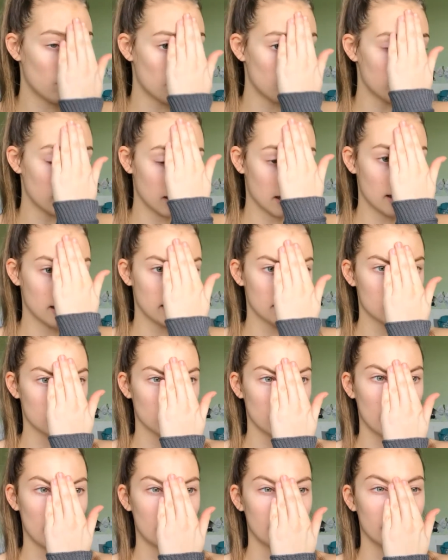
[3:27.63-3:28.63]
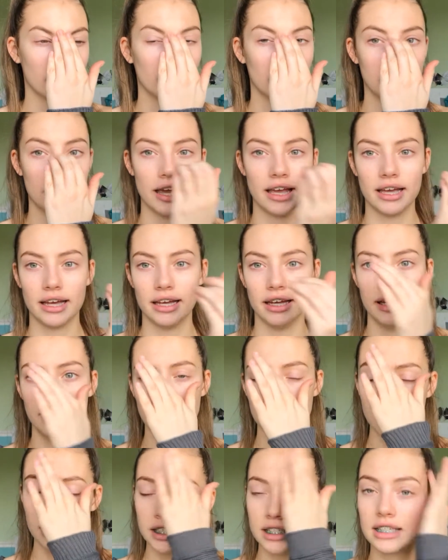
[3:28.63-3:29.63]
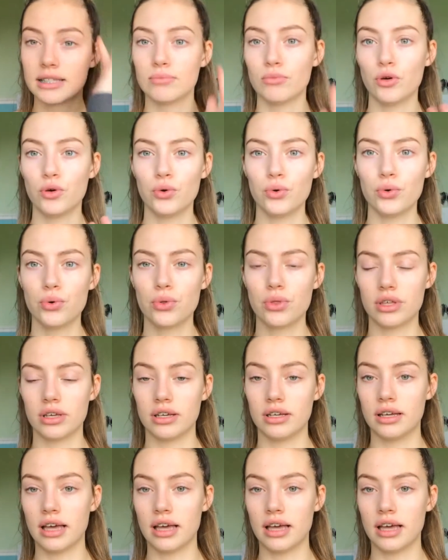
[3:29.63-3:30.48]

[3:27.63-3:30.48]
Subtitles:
I'm thinking this will kind of help make a smooth,